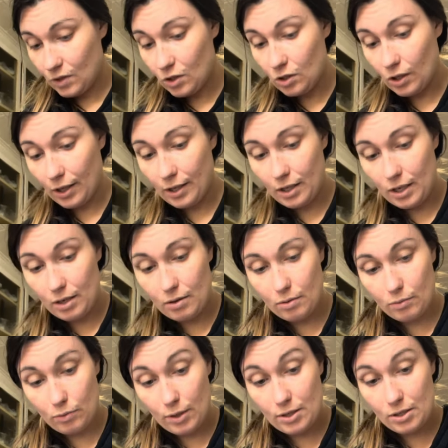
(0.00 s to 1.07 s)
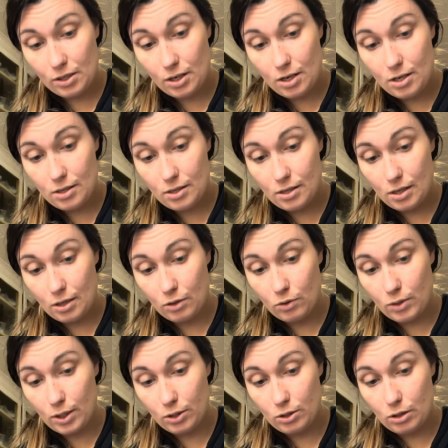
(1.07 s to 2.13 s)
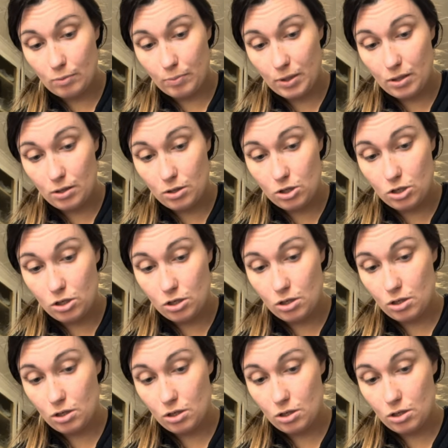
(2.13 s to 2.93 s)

You like race cars and going to the beach?